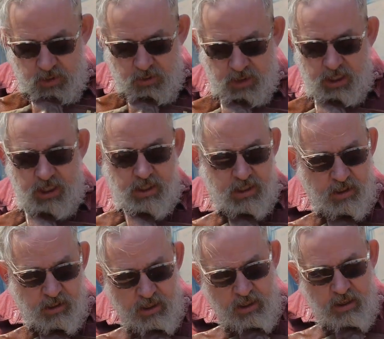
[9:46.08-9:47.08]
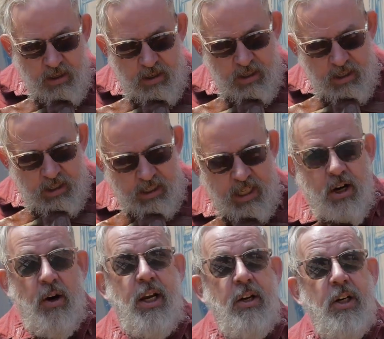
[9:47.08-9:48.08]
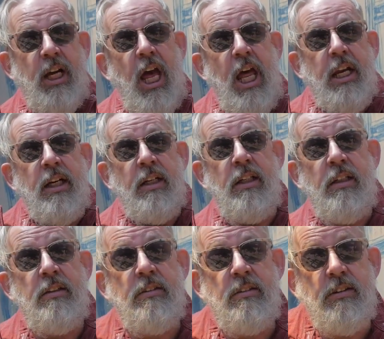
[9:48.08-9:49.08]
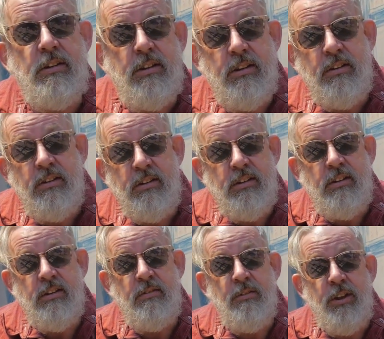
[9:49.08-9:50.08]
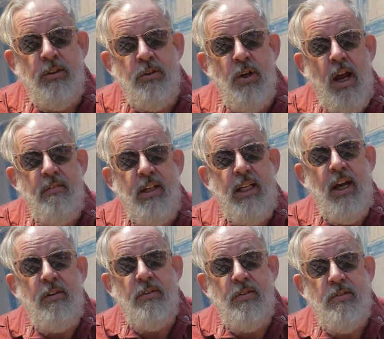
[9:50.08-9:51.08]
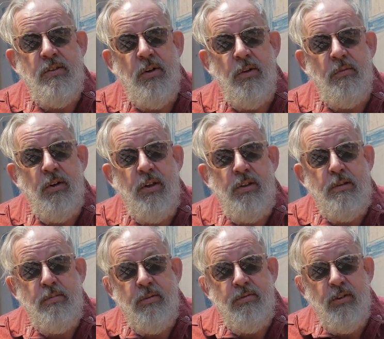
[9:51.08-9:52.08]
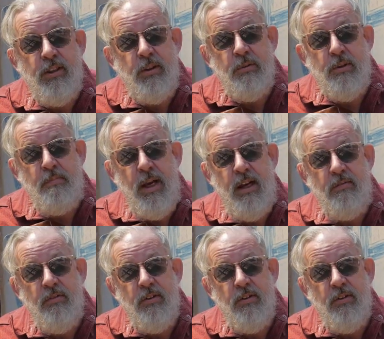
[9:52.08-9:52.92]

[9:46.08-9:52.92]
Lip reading: or you need to carry your gun, when you're driving down those dirt roads before there was paved